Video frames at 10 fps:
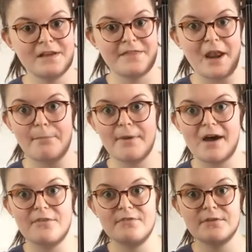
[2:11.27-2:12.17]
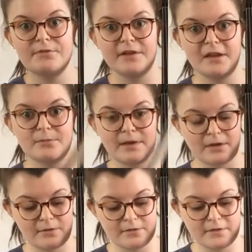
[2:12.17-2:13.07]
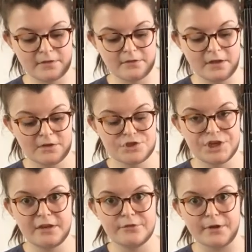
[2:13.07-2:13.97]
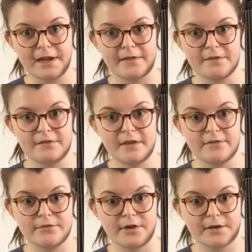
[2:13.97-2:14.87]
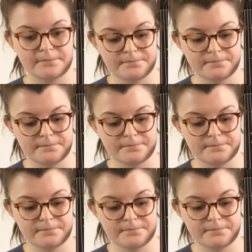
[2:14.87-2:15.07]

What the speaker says: Then at bar 15 we go to the G string and the C string.